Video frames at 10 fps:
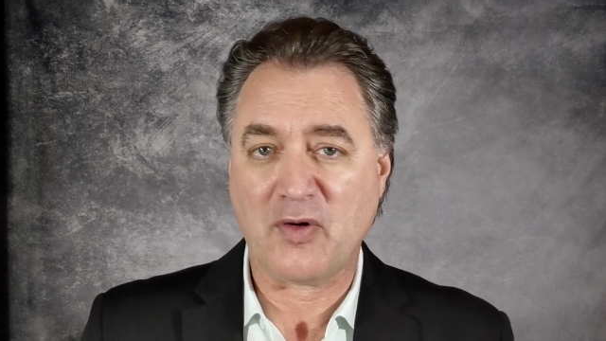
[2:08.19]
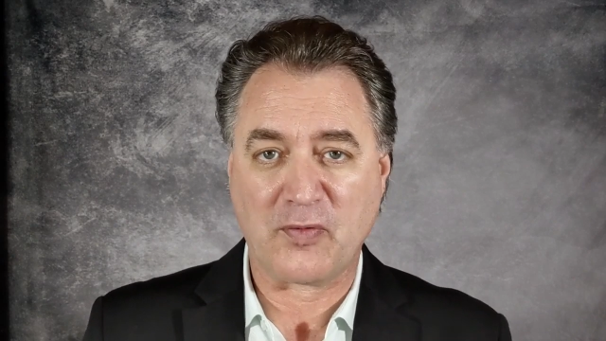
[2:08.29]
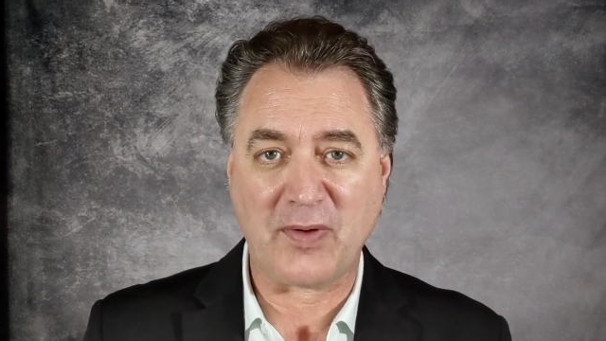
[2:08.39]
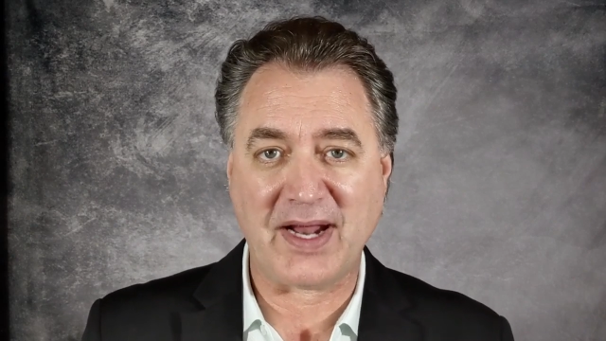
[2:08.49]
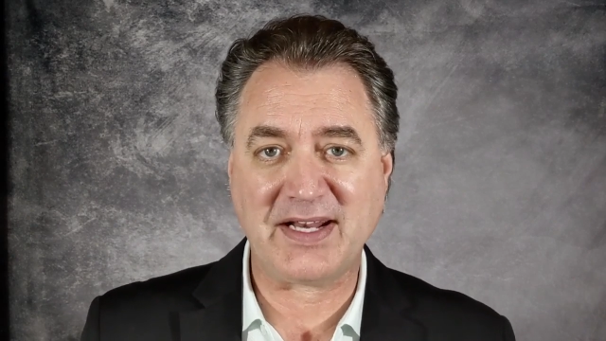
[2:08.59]

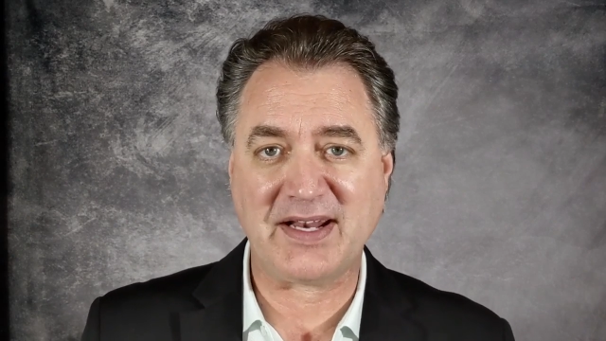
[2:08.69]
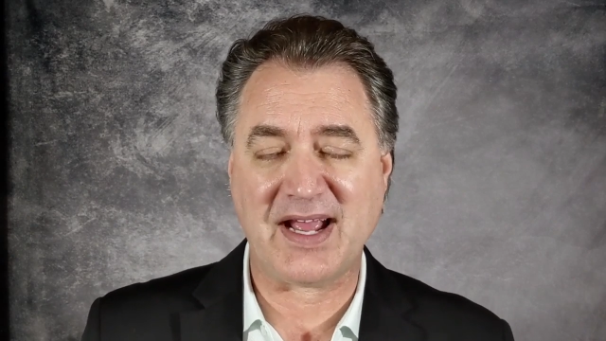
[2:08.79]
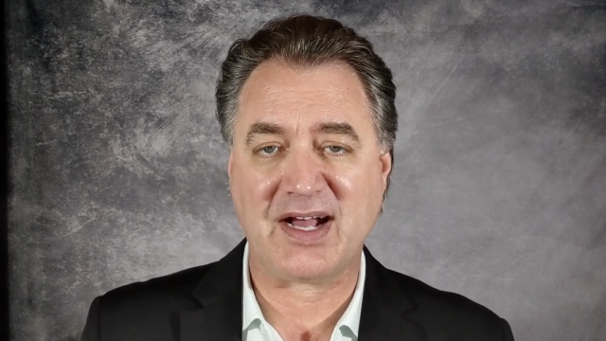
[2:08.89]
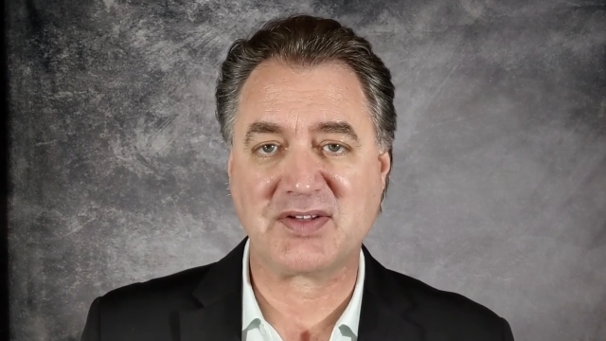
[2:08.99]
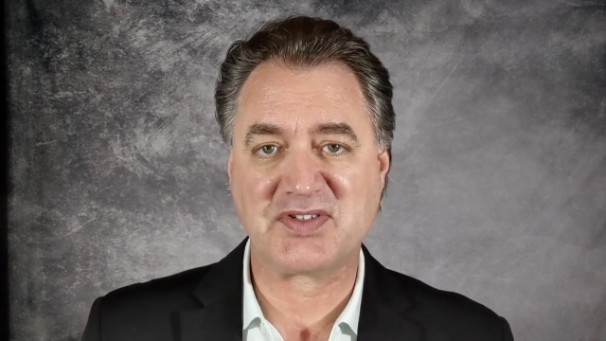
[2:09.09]
Write it
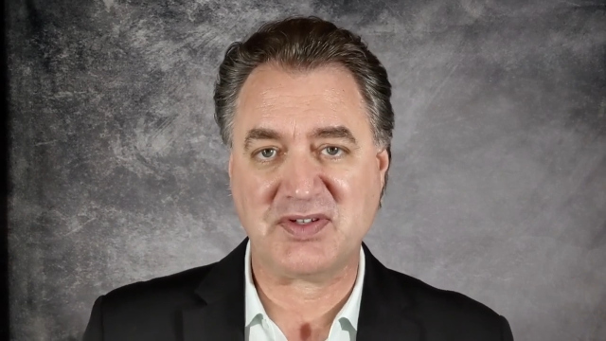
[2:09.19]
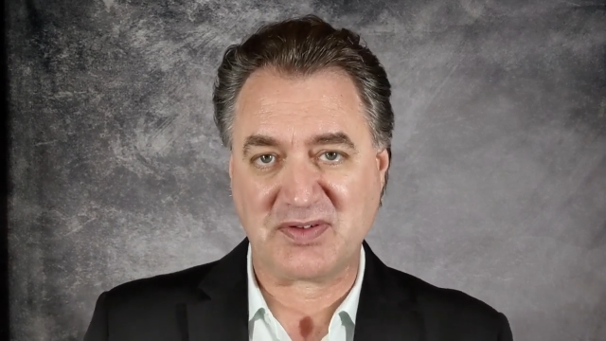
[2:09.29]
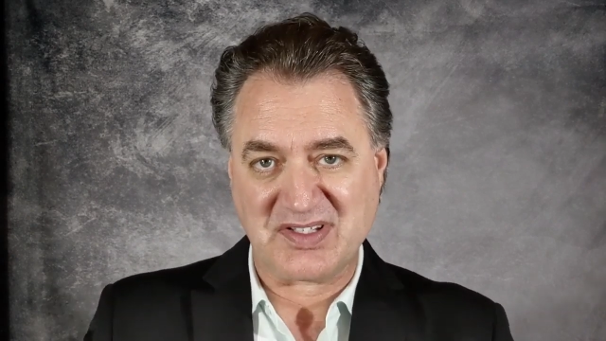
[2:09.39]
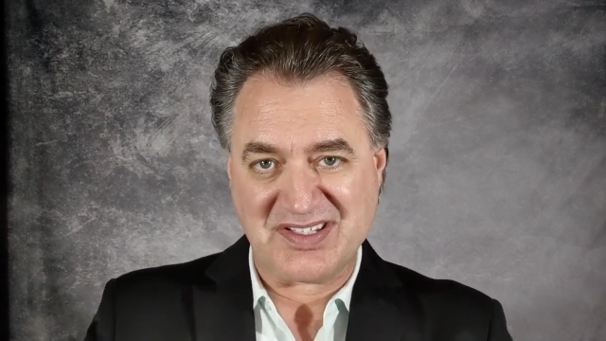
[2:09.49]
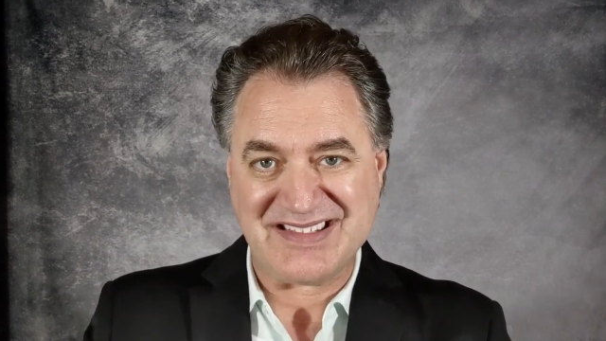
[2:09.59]
out so
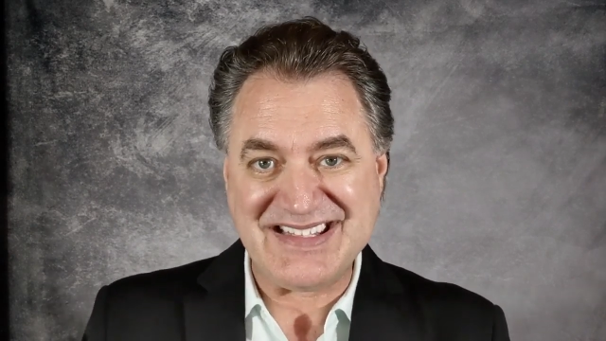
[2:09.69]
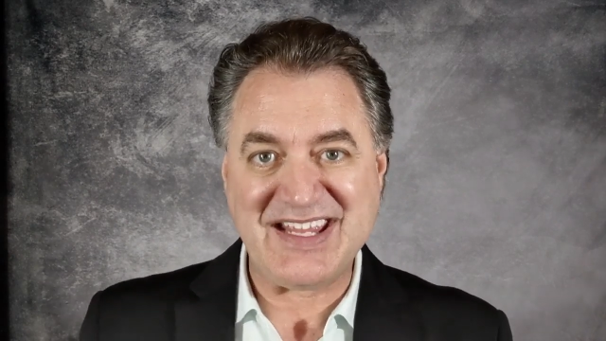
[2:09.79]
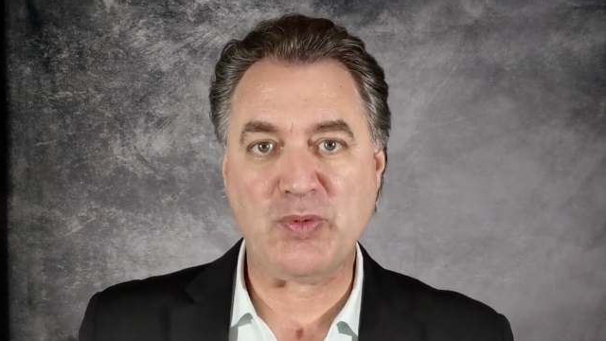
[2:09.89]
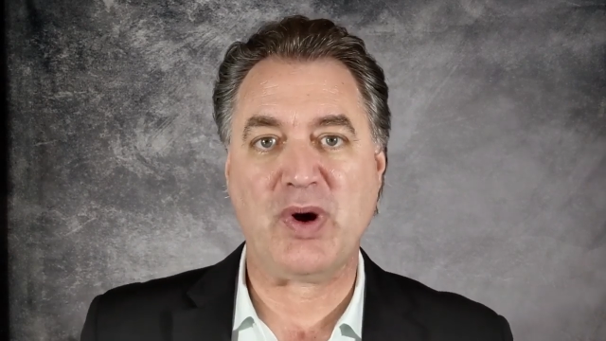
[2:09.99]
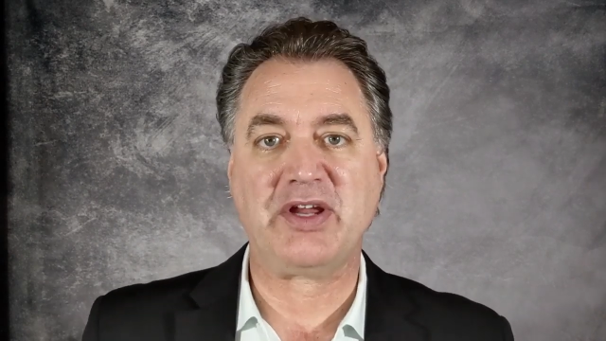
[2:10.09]
you can
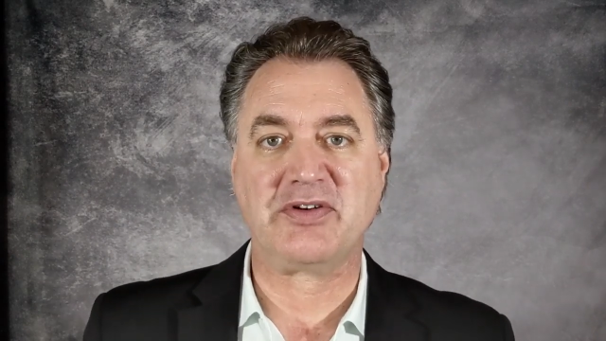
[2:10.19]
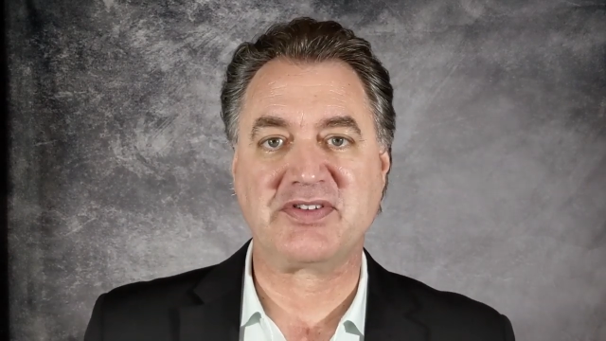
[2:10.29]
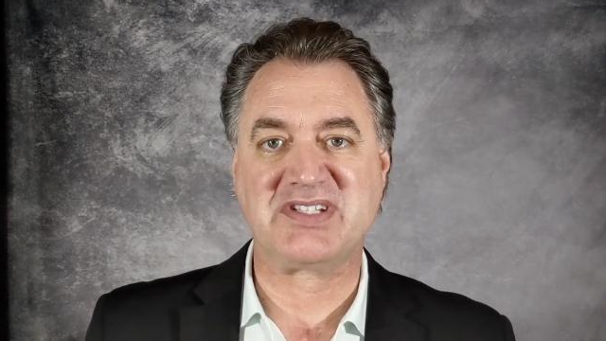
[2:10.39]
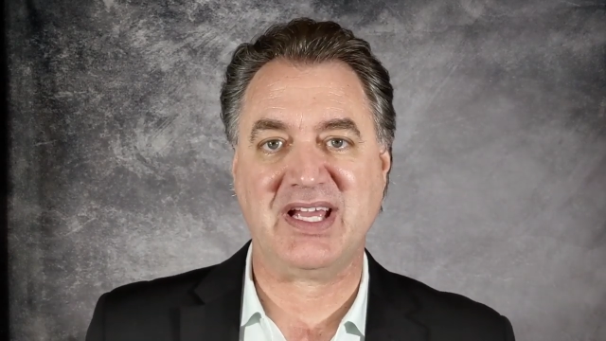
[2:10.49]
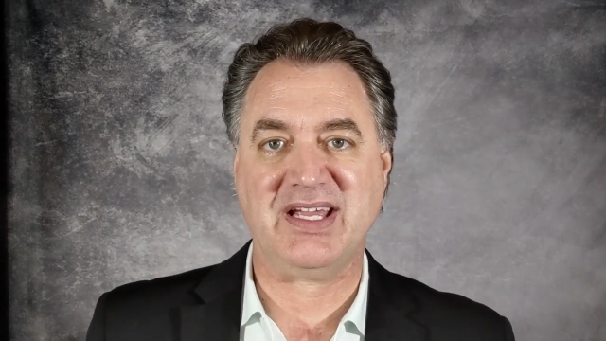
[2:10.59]
see what you're
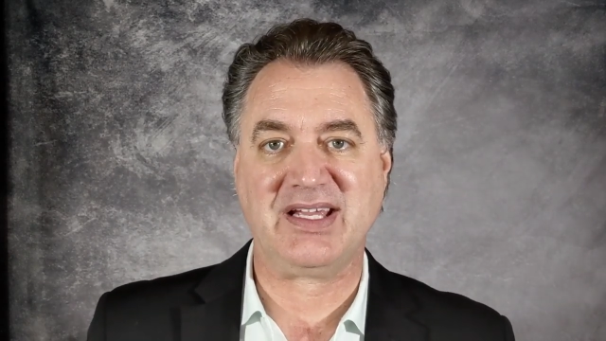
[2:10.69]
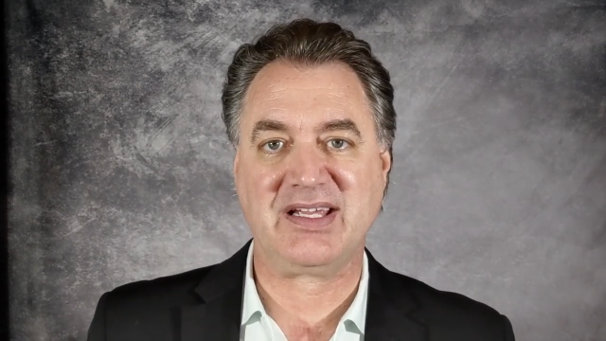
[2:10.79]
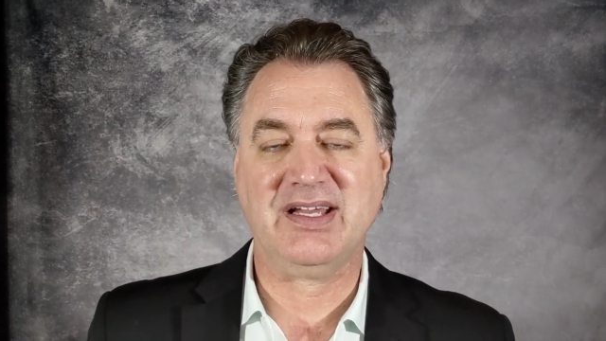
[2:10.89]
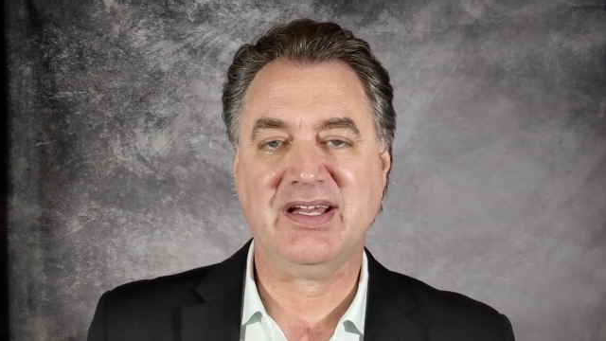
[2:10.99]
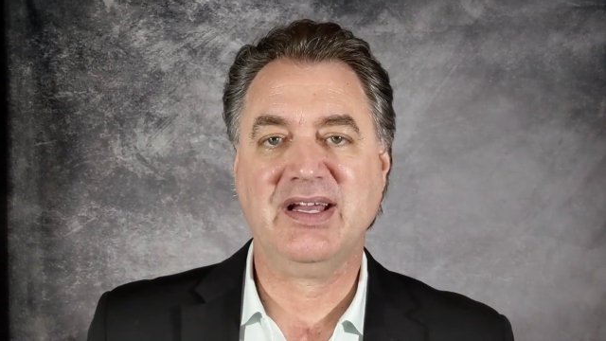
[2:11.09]
saying